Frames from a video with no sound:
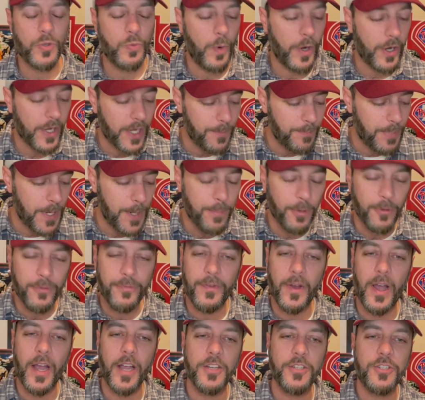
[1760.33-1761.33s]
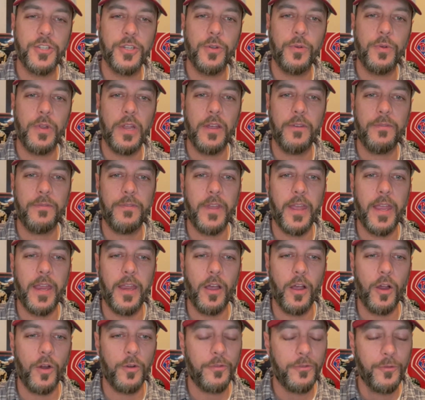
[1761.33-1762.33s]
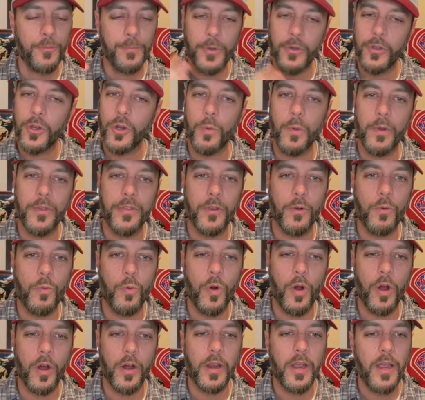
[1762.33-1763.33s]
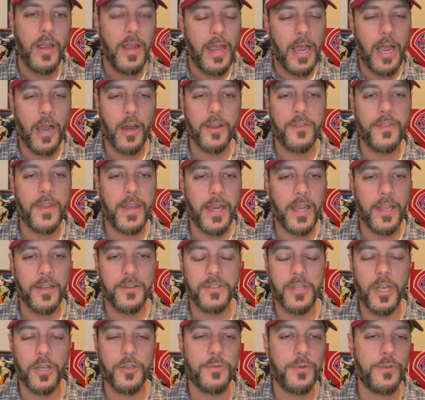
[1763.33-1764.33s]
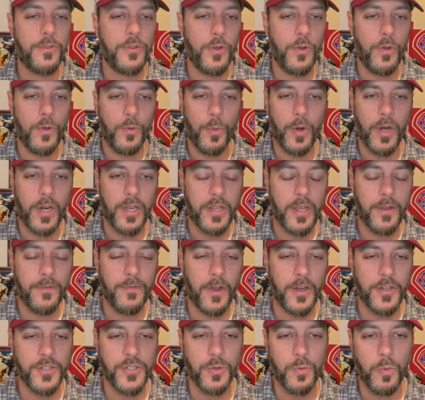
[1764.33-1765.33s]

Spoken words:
Where can people find you if they are familiar with your work? How can they get in touch with you and where can they find your